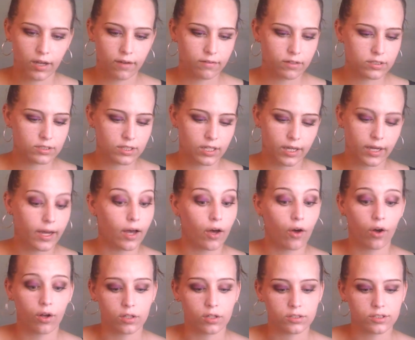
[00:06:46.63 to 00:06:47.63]
Obviously I got
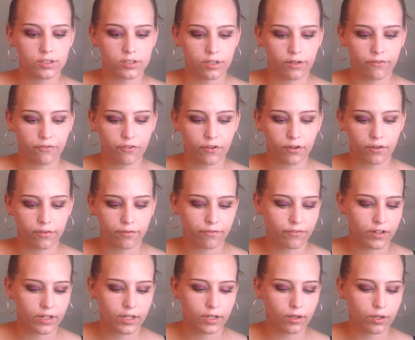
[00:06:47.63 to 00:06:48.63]
all this stuff for
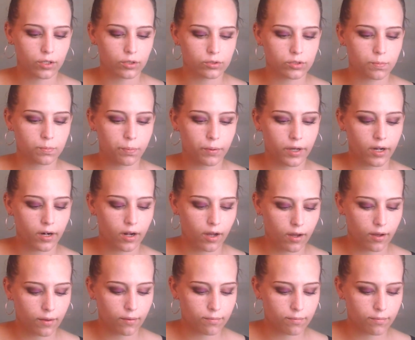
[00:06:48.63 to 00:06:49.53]
videos, but